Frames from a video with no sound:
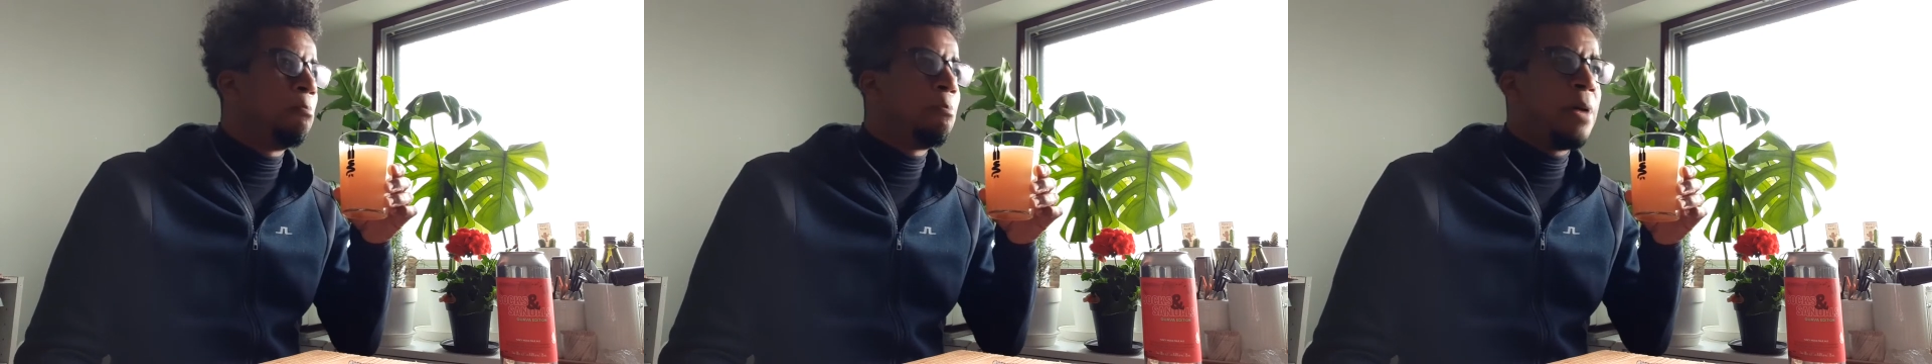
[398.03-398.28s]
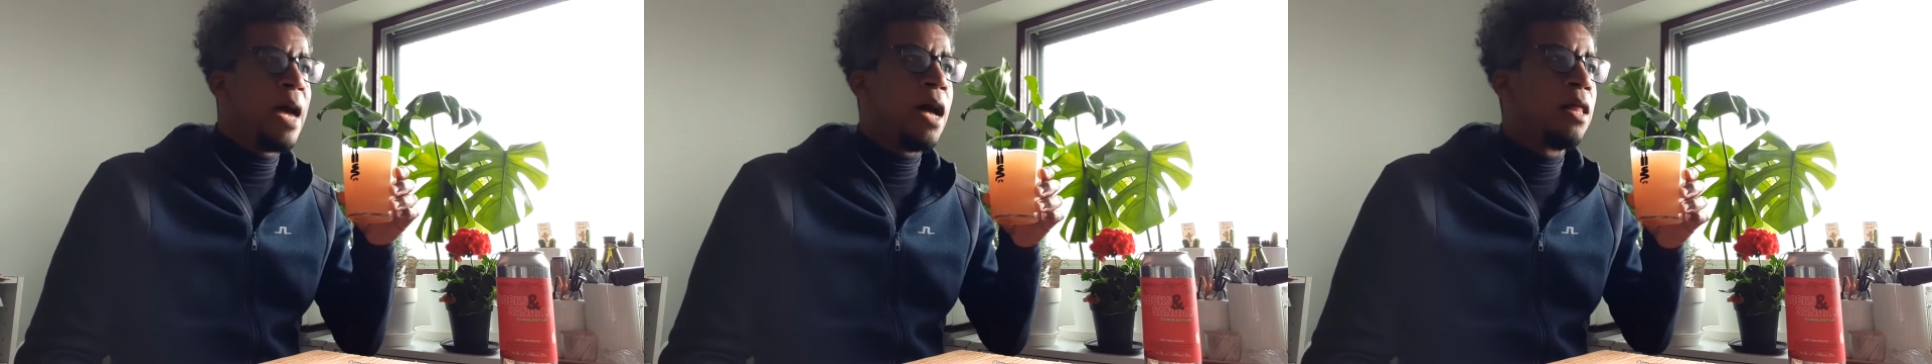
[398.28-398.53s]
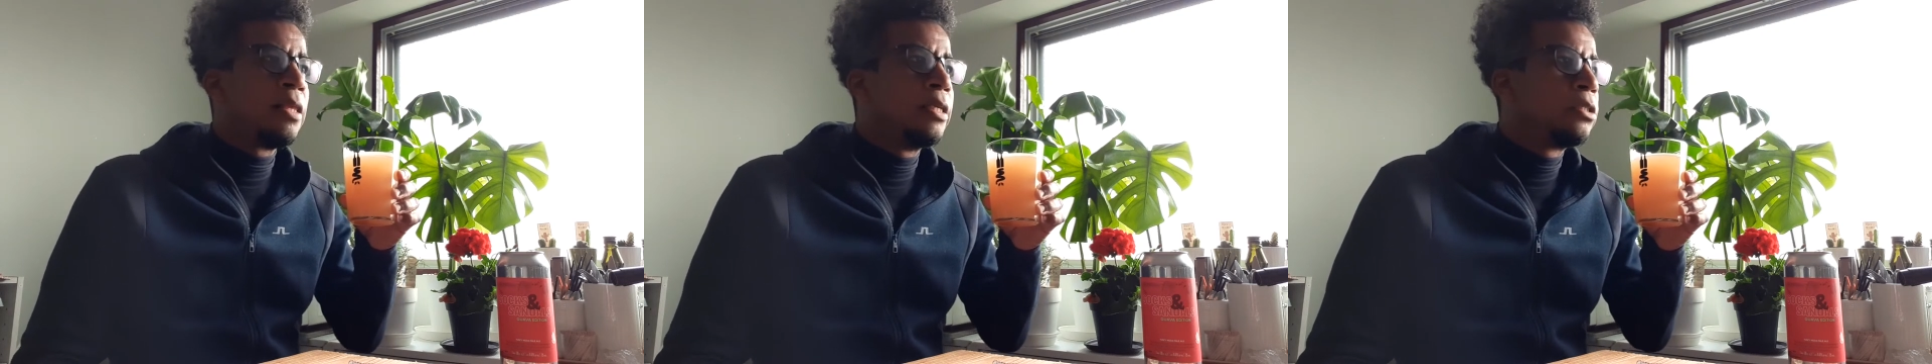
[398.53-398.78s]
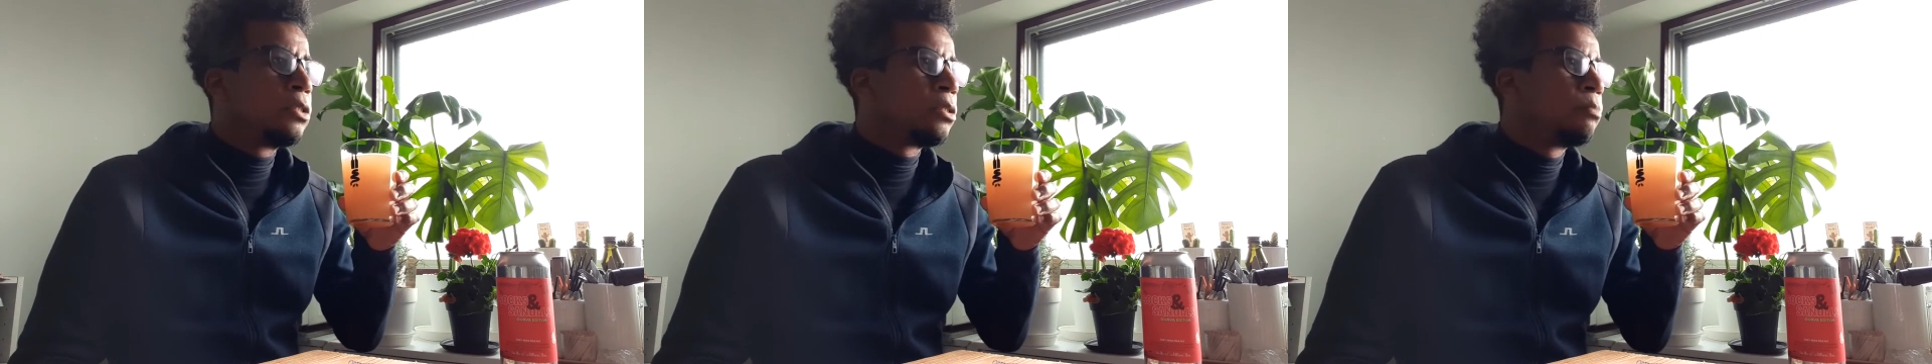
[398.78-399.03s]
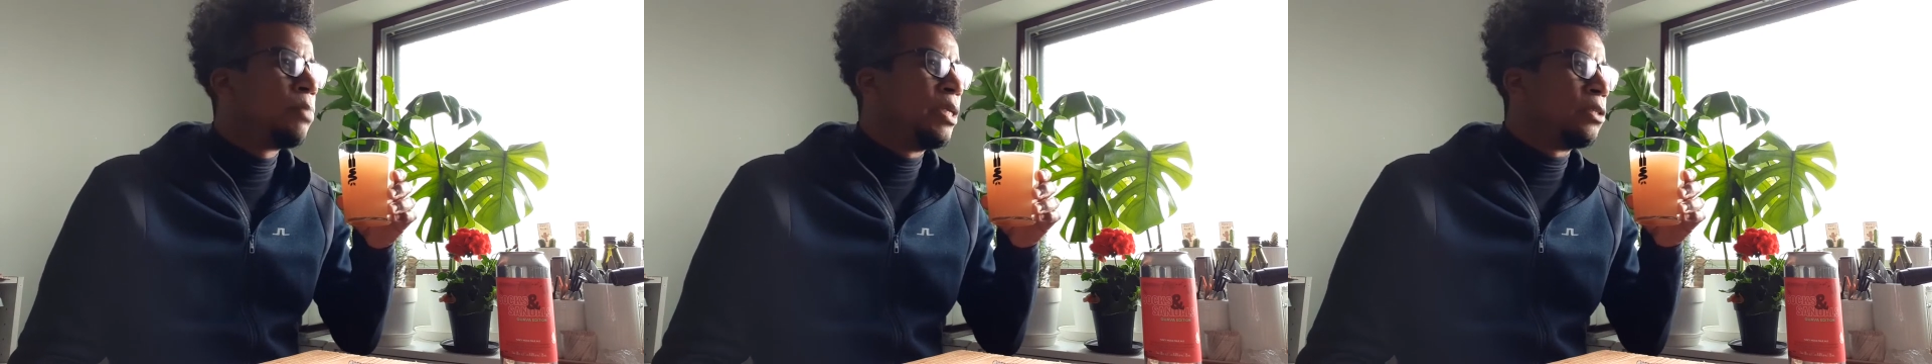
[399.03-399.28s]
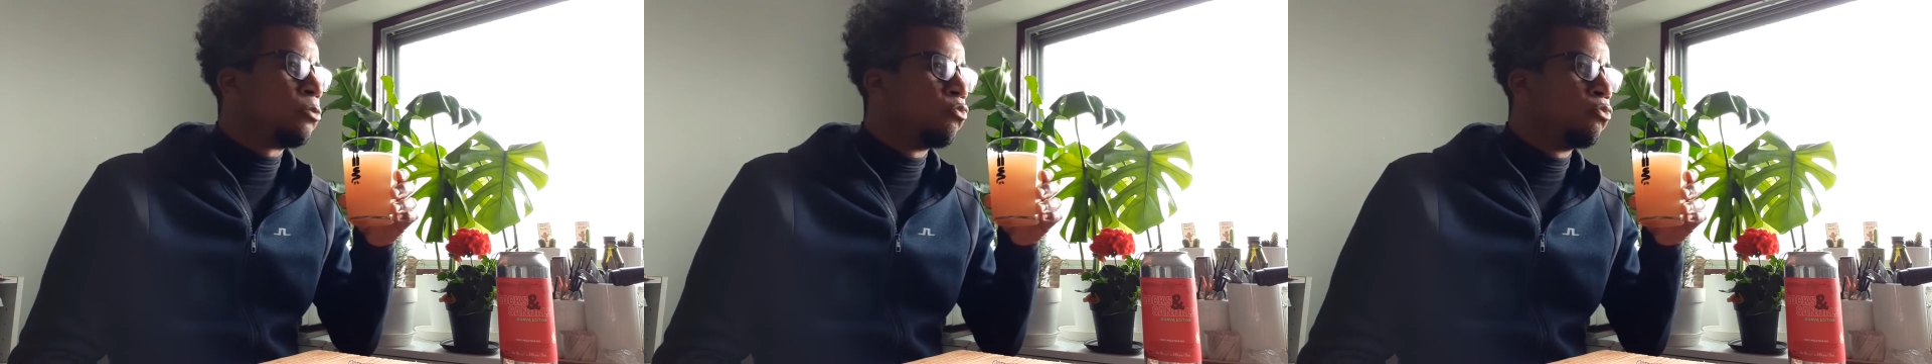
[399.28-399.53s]
balanced, but
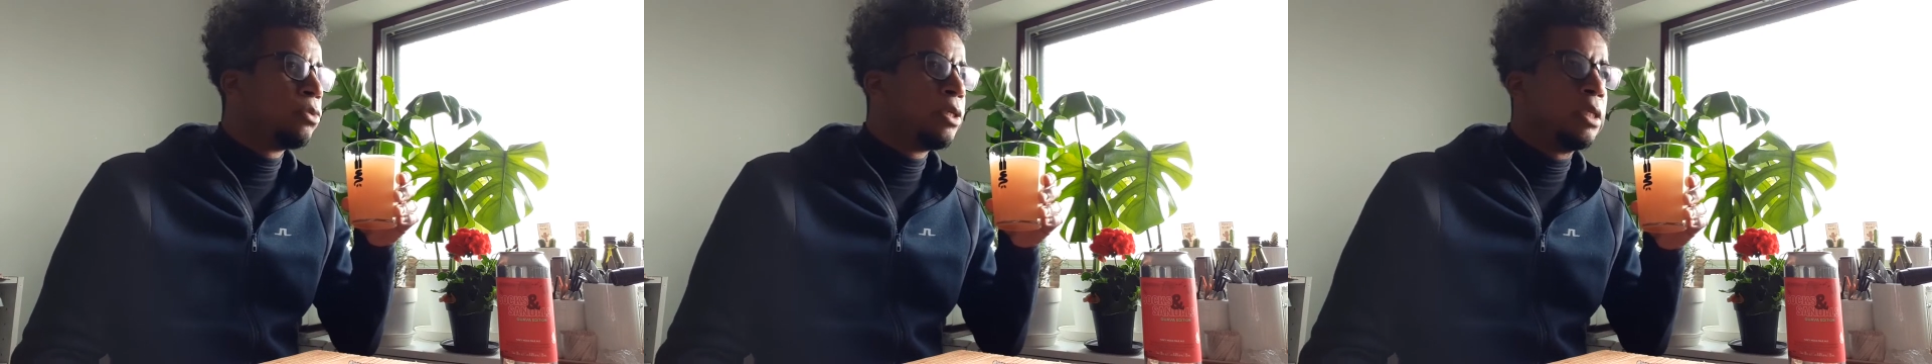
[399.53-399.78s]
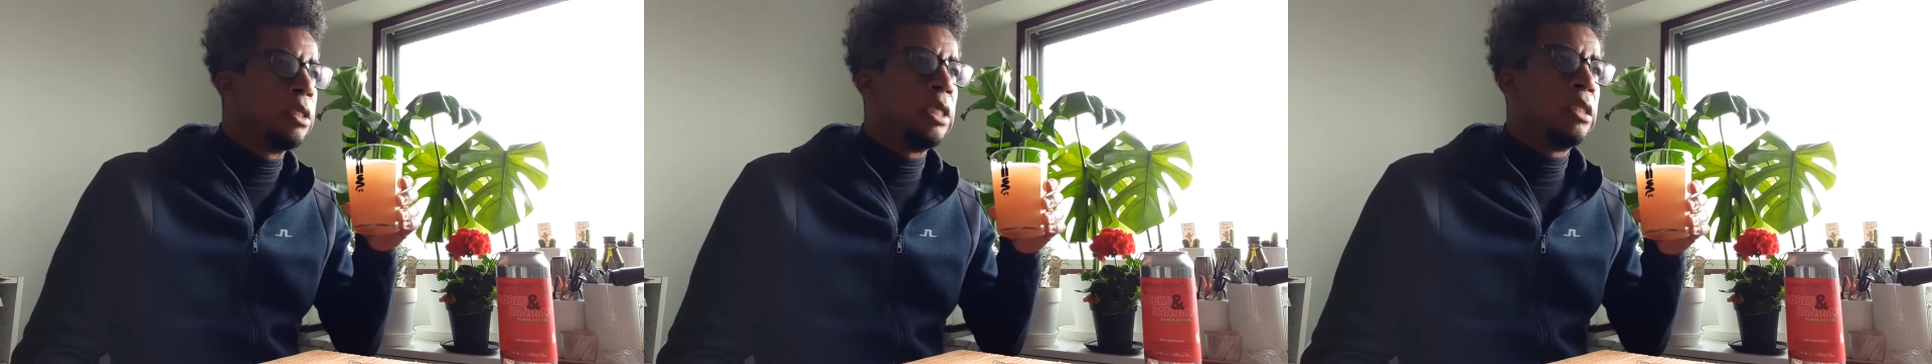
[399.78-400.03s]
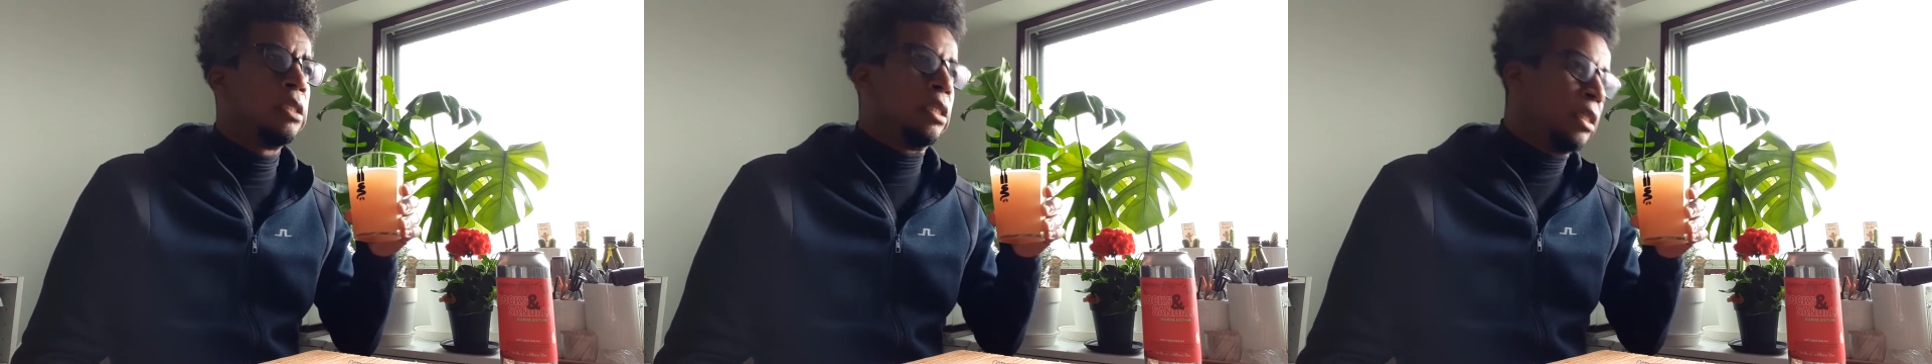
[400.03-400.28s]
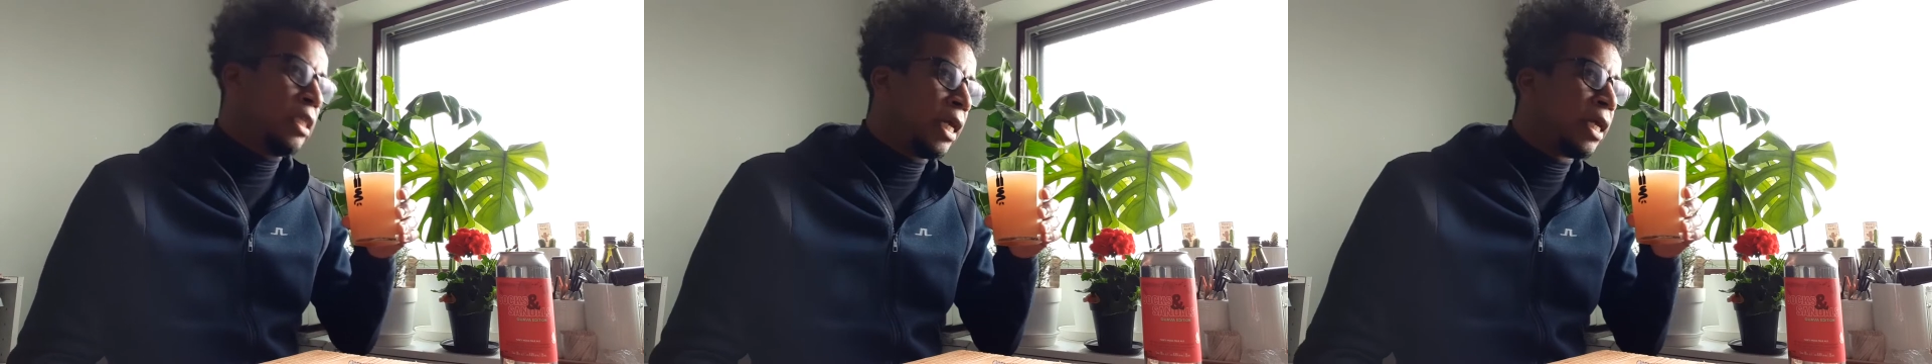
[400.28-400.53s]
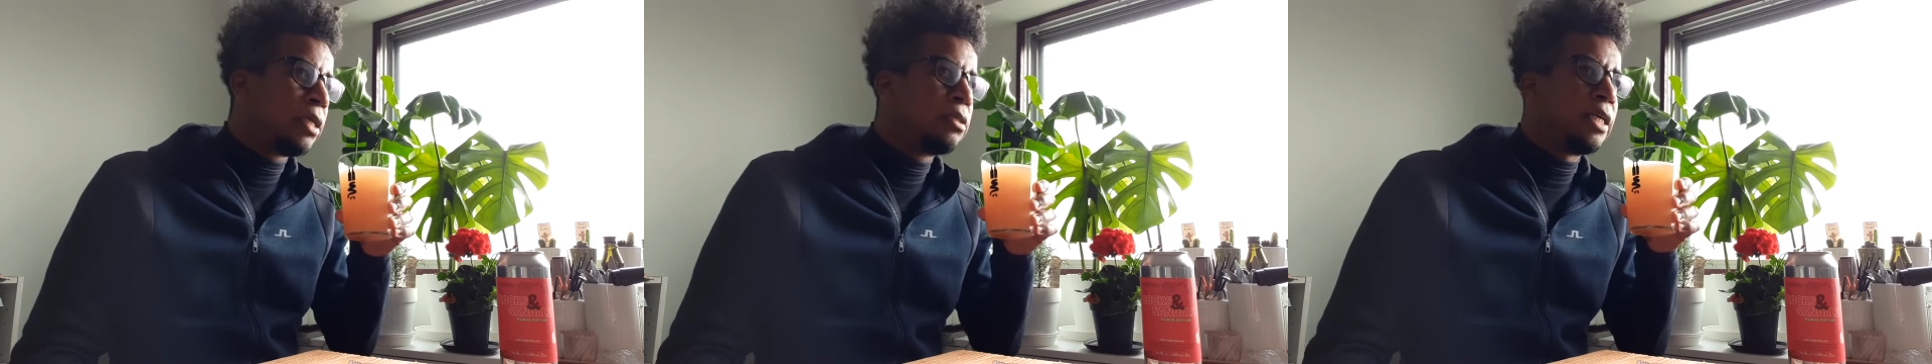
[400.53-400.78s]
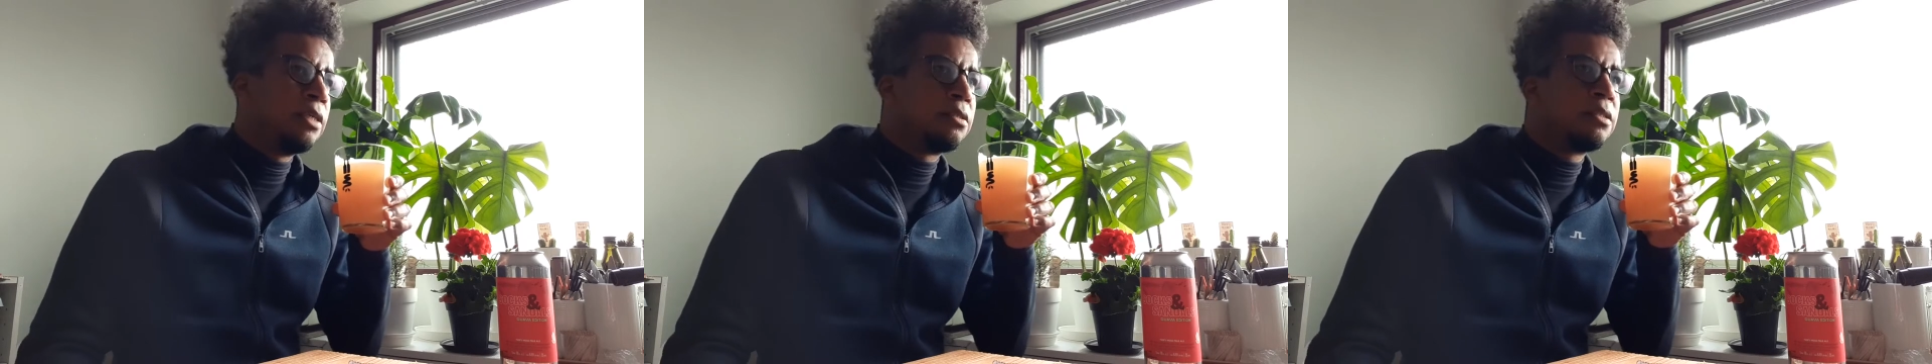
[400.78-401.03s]
it's really thick
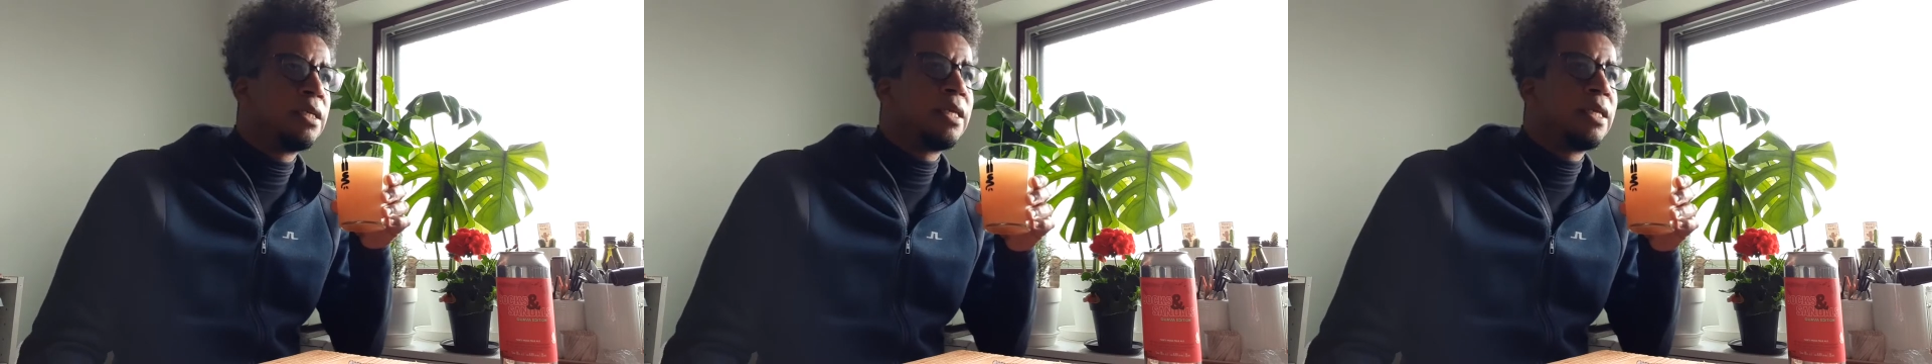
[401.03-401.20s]
tasting.